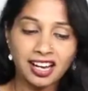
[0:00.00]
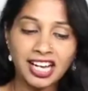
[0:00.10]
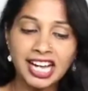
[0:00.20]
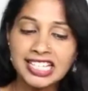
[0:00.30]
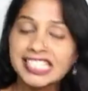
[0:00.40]

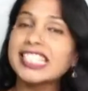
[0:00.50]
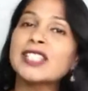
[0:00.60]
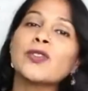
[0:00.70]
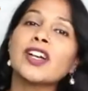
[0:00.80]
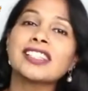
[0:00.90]
Guys,
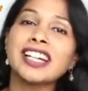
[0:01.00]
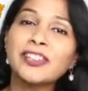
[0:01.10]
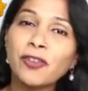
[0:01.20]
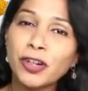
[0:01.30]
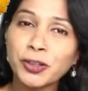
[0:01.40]
this was it
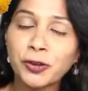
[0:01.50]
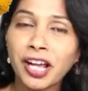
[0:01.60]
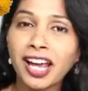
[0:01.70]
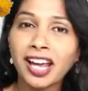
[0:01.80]
for today.